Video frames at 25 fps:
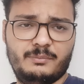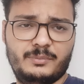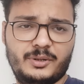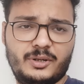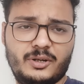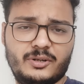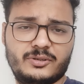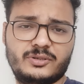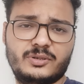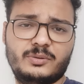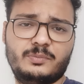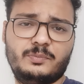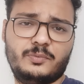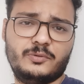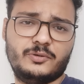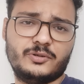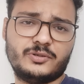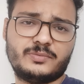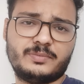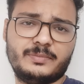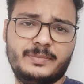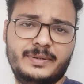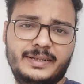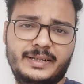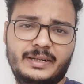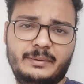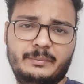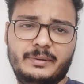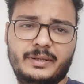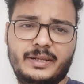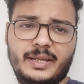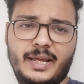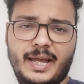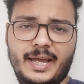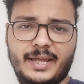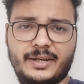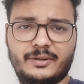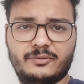because we post
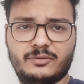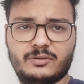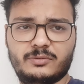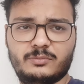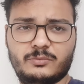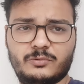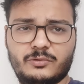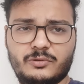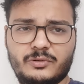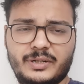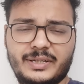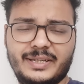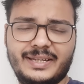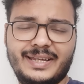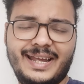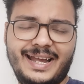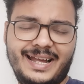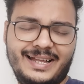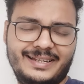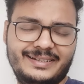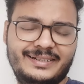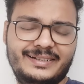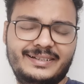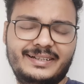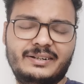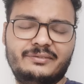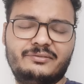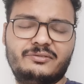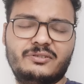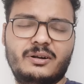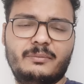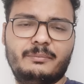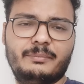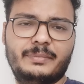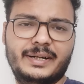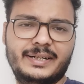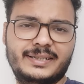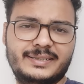multiple hiring, onboarding and interview
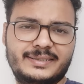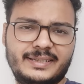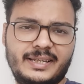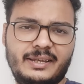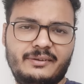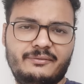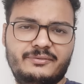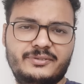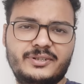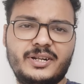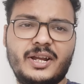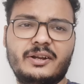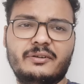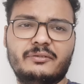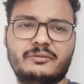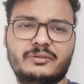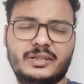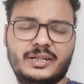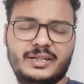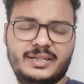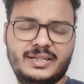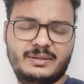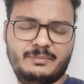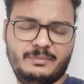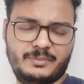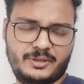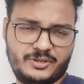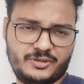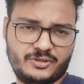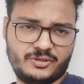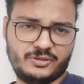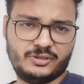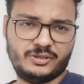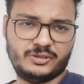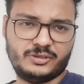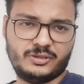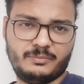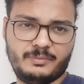updates every day regularly. Make
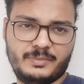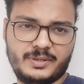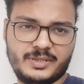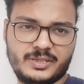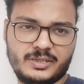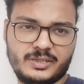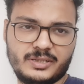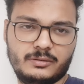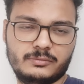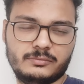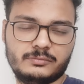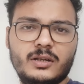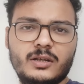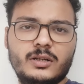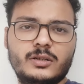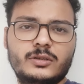sure not to miss out.